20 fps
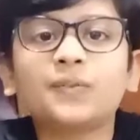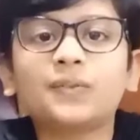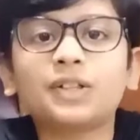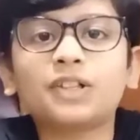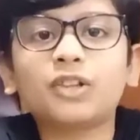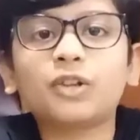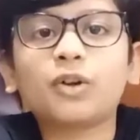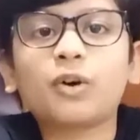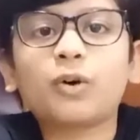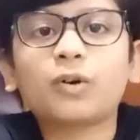
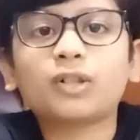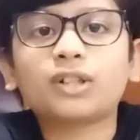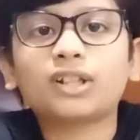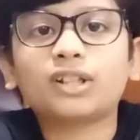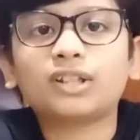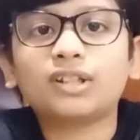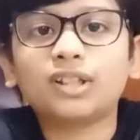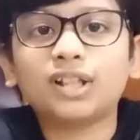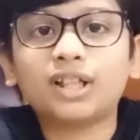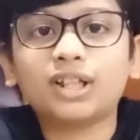when locked
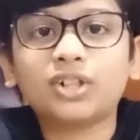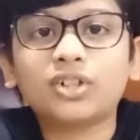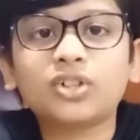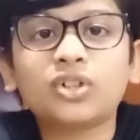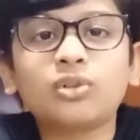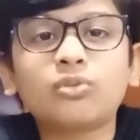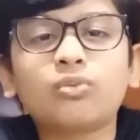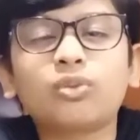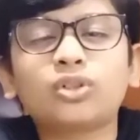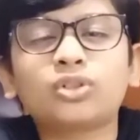in there
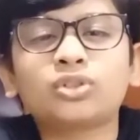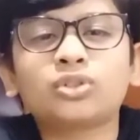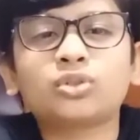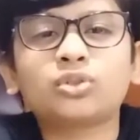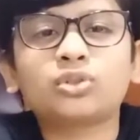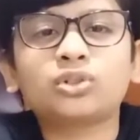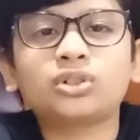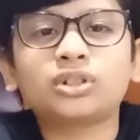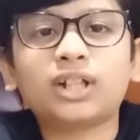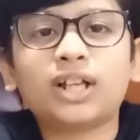was
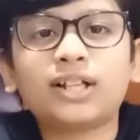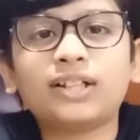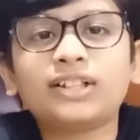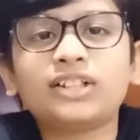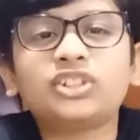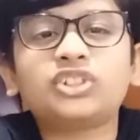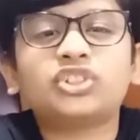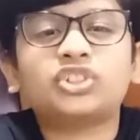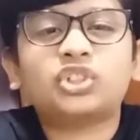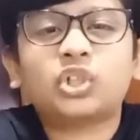to
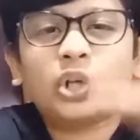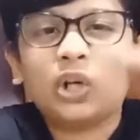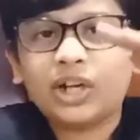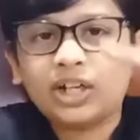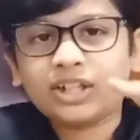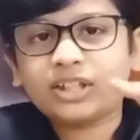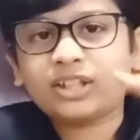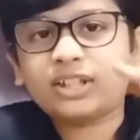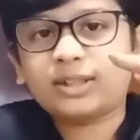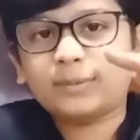stand
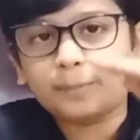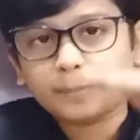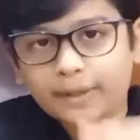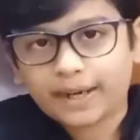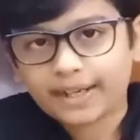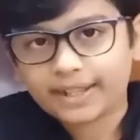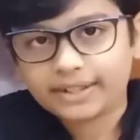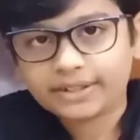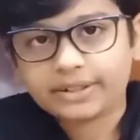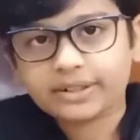straight
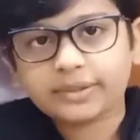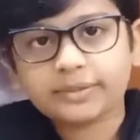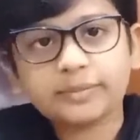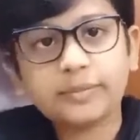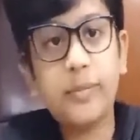upright.